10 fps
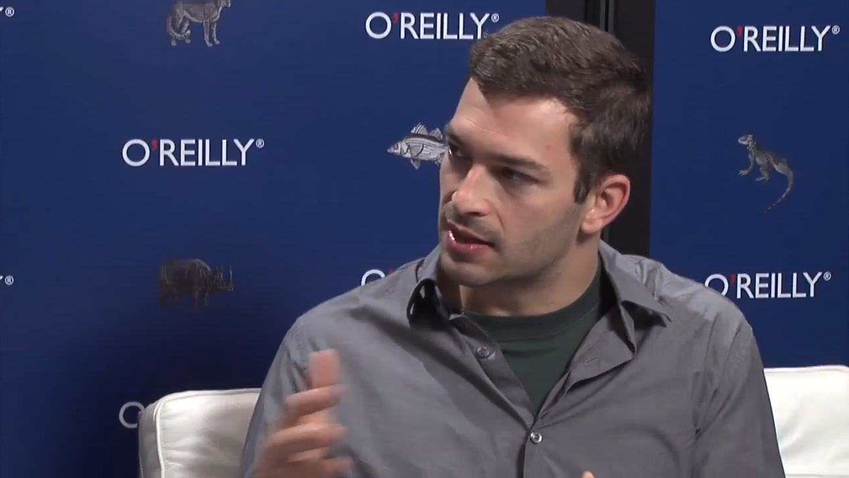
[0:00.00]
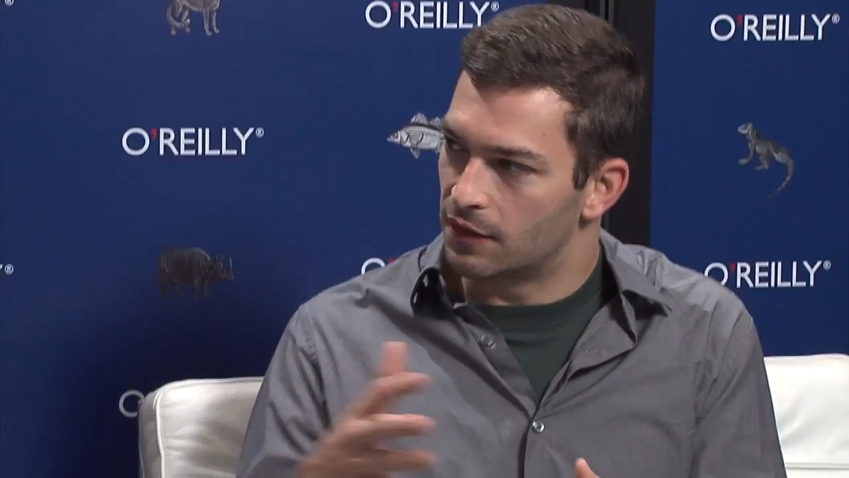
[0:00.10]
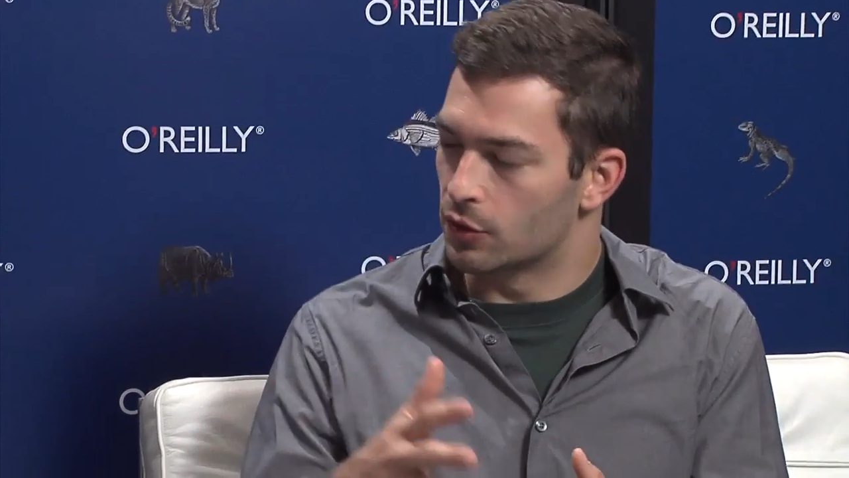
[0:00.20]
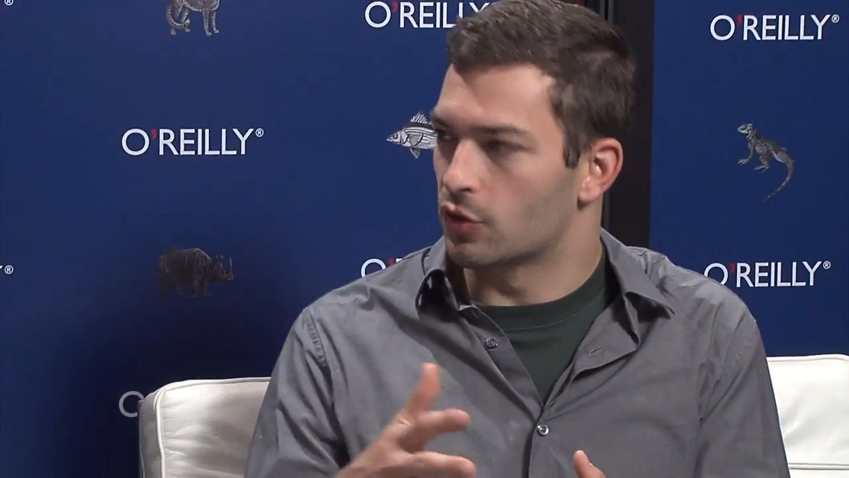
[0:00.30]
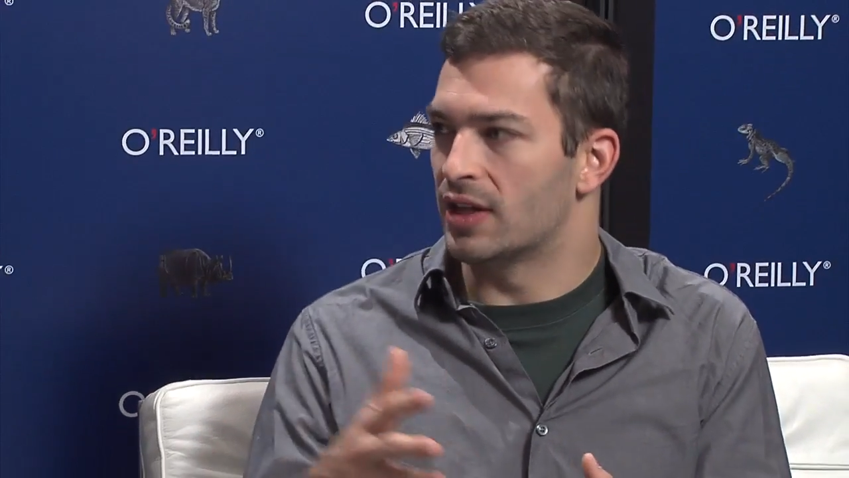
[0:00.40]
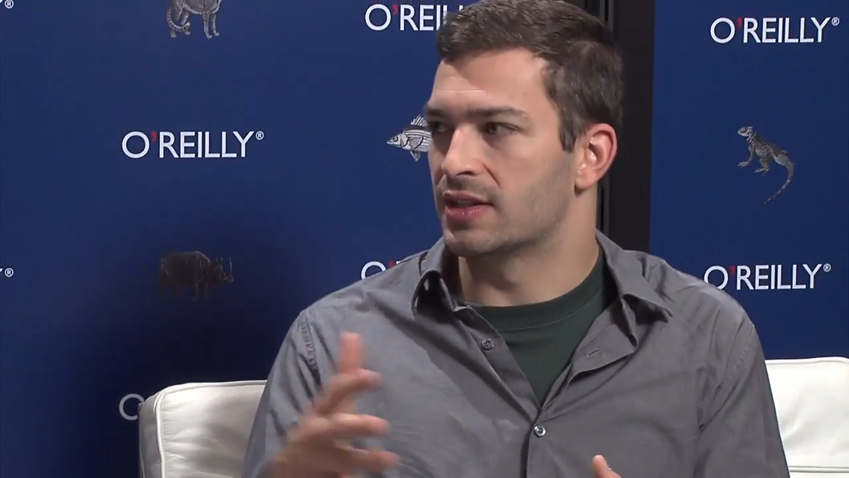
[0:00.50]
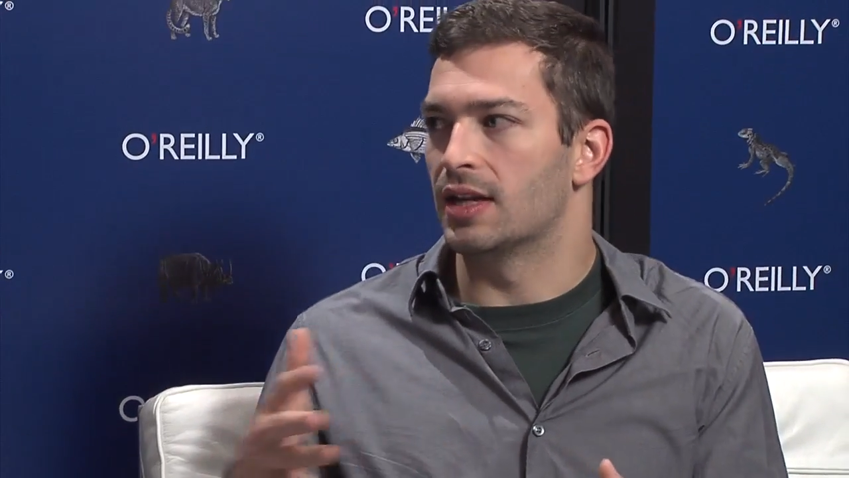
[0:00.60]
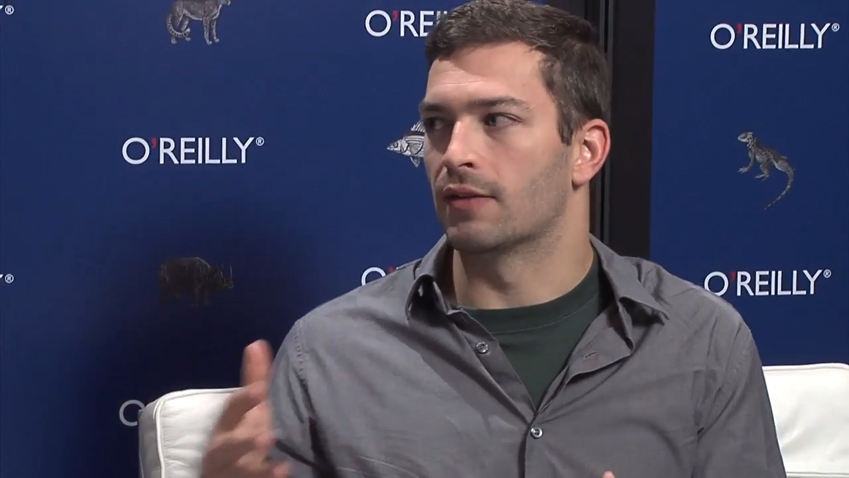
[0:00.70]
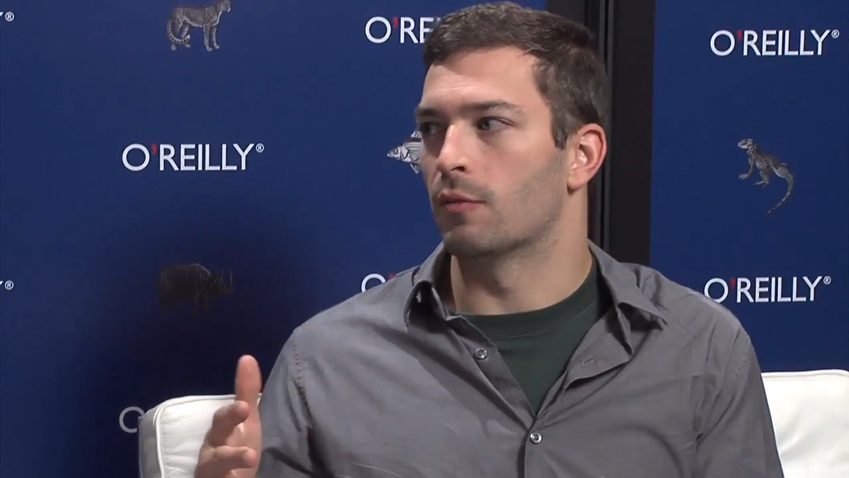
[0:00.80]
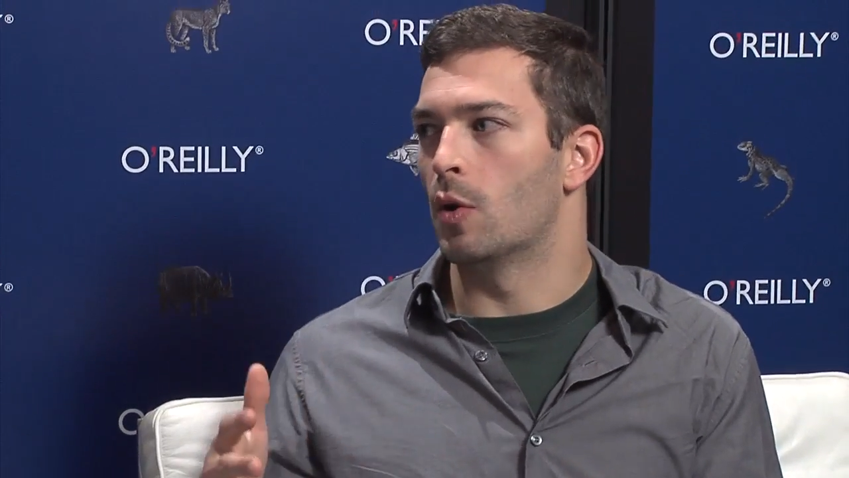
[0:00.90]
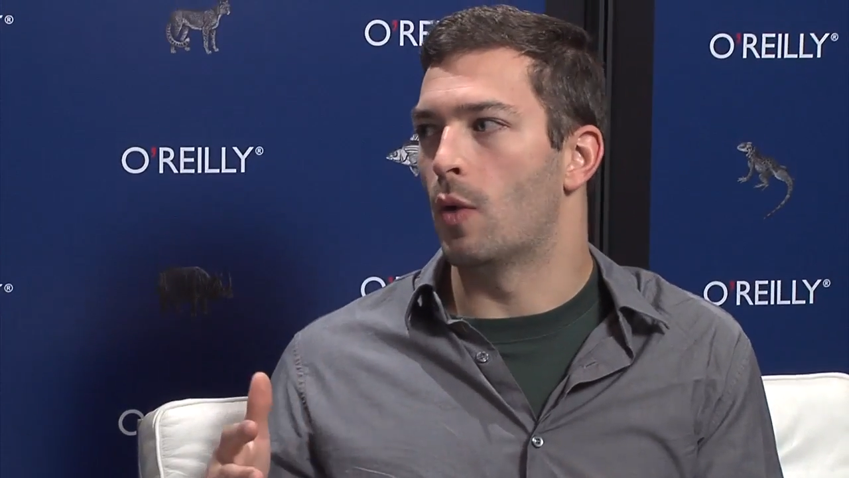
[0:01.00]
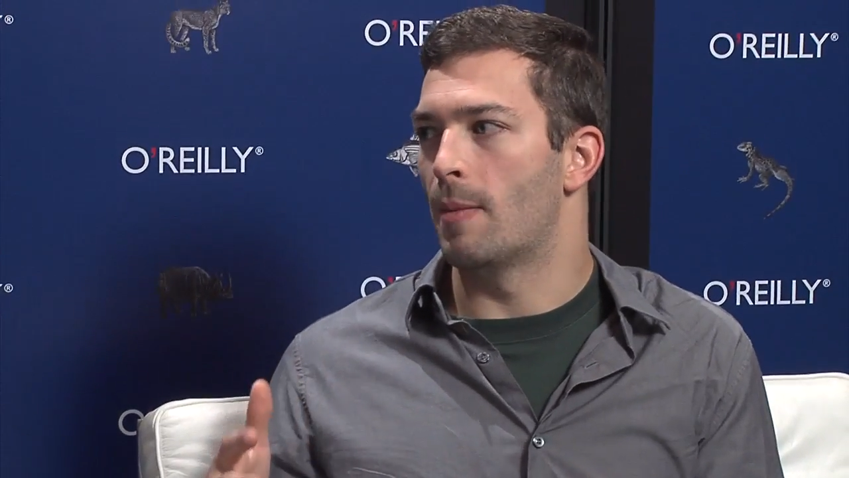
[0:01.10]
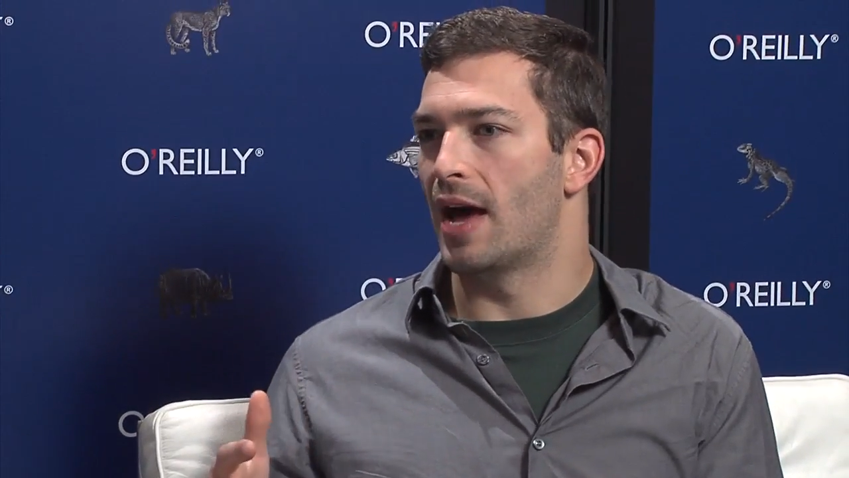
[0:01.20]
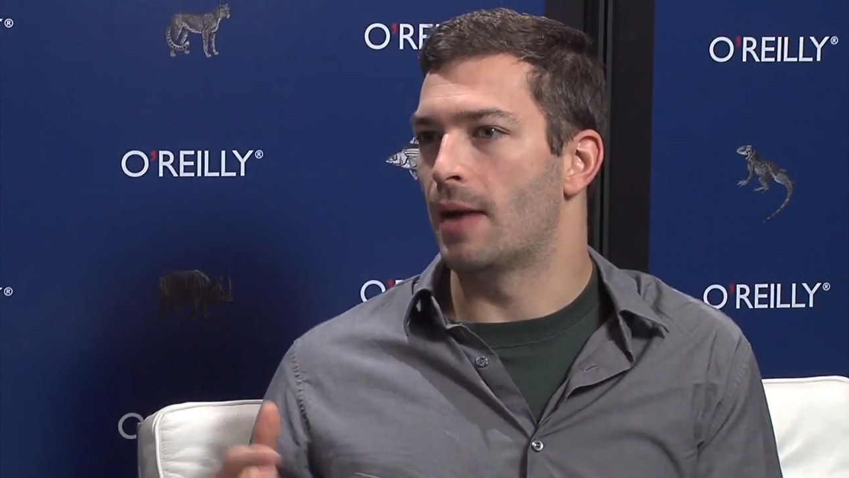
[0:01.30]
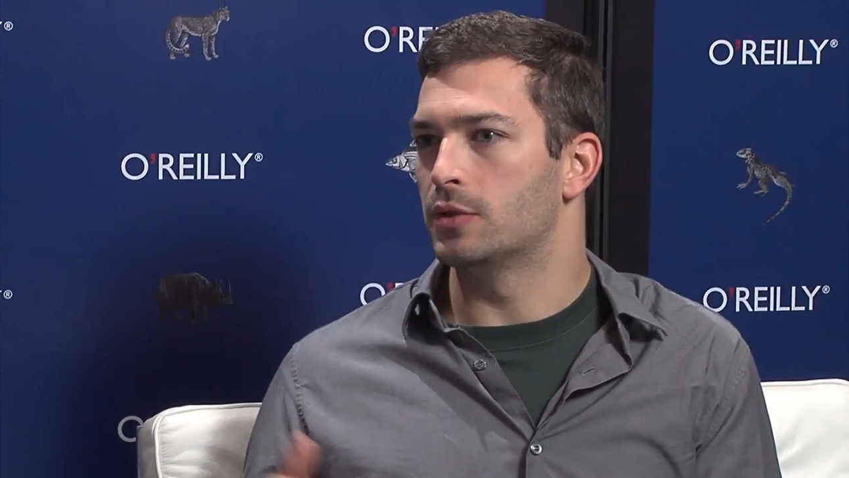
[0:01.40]
if you were translating from a
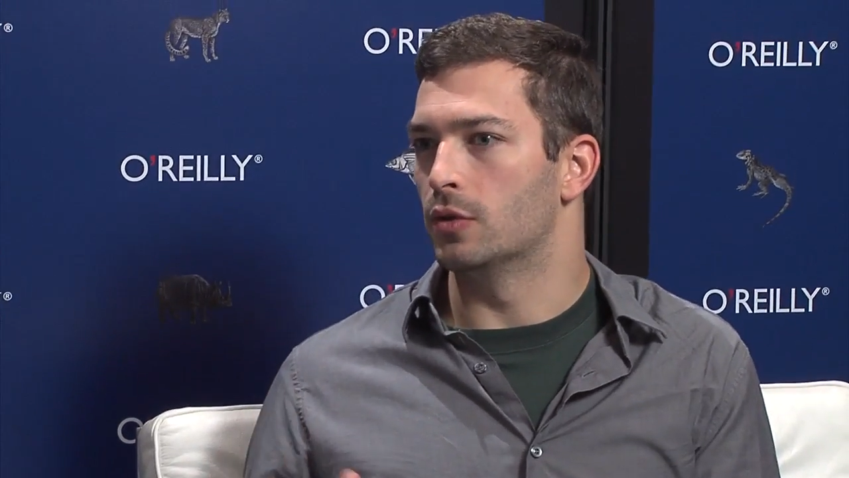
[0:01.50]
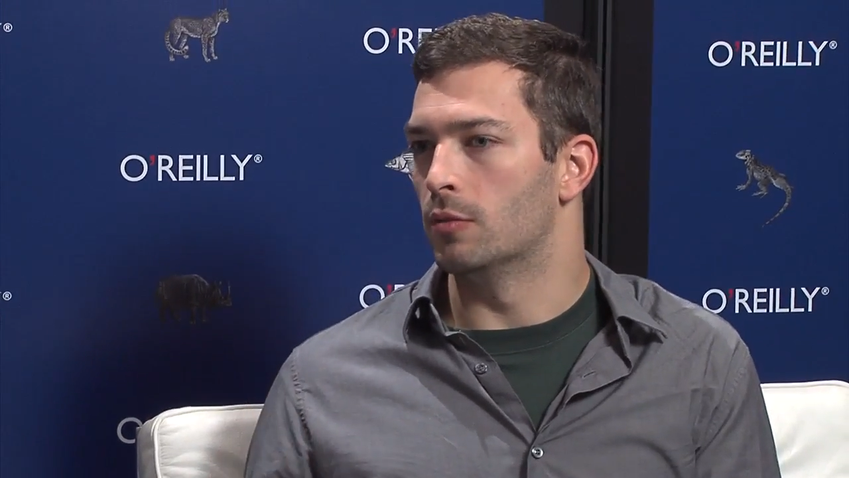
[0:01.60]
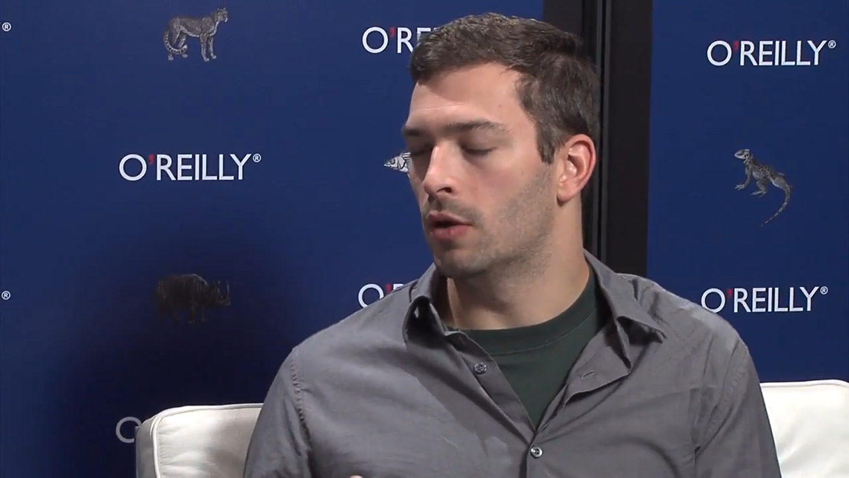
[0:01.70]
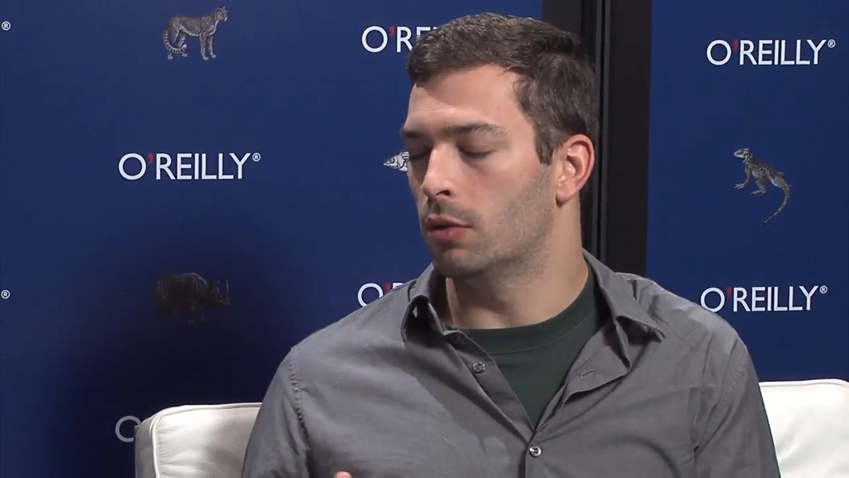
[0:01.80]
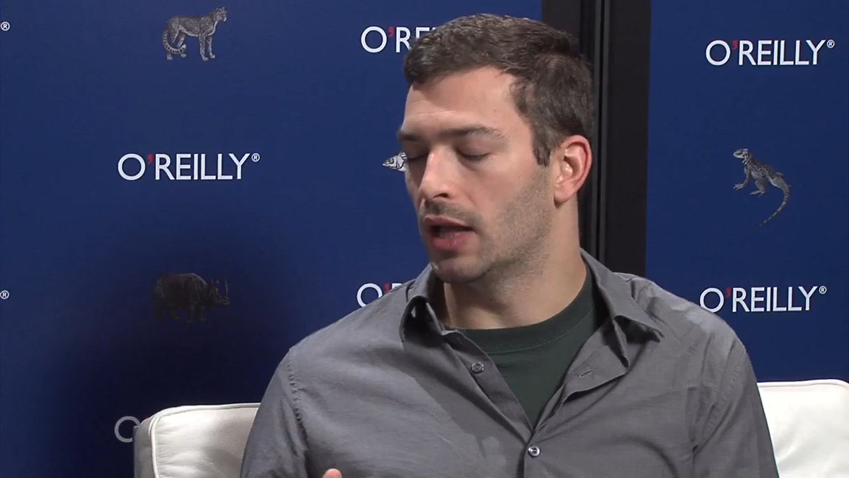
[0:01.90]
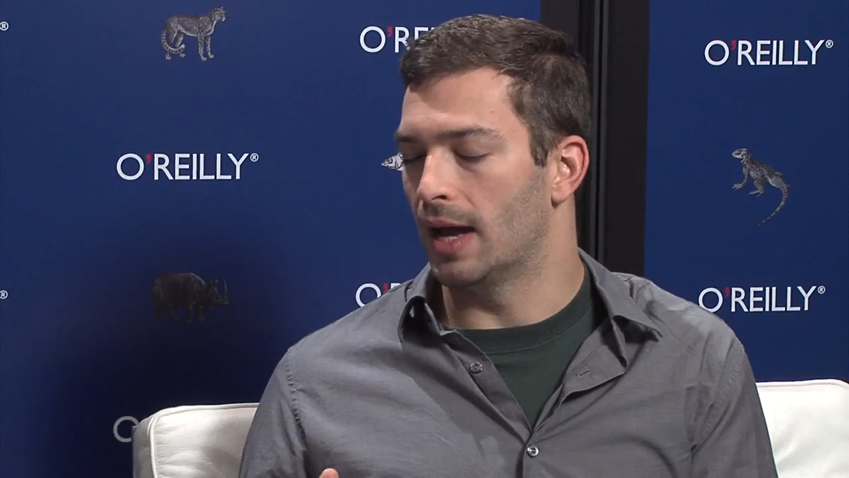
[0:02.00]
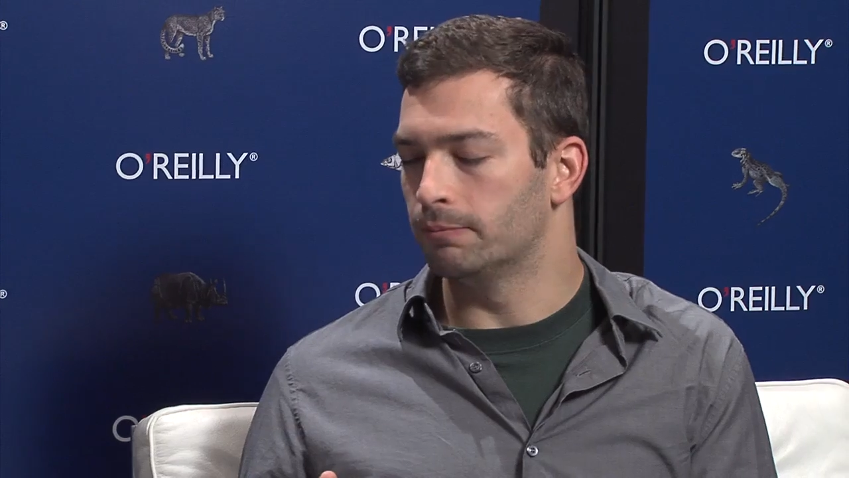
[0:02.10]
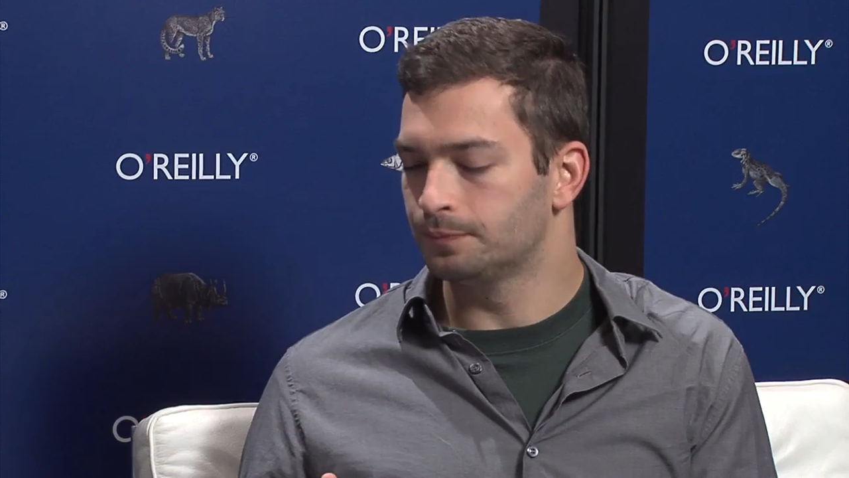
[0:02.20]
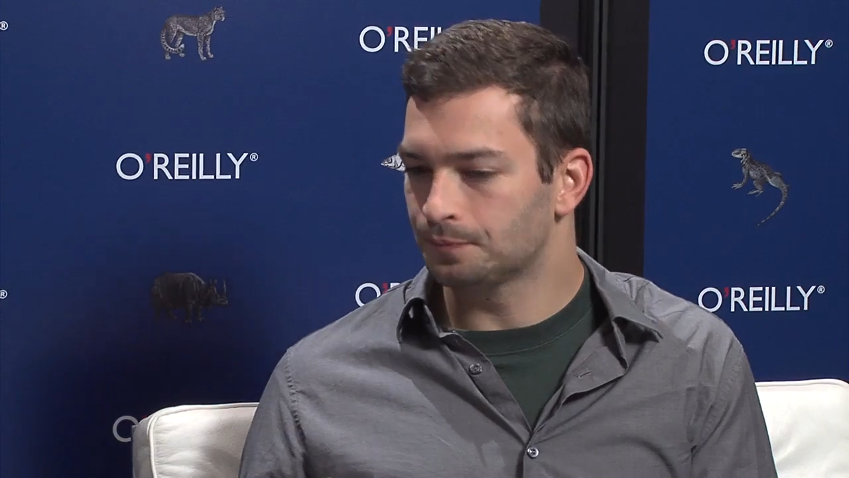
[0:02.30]
web app to a mobile app,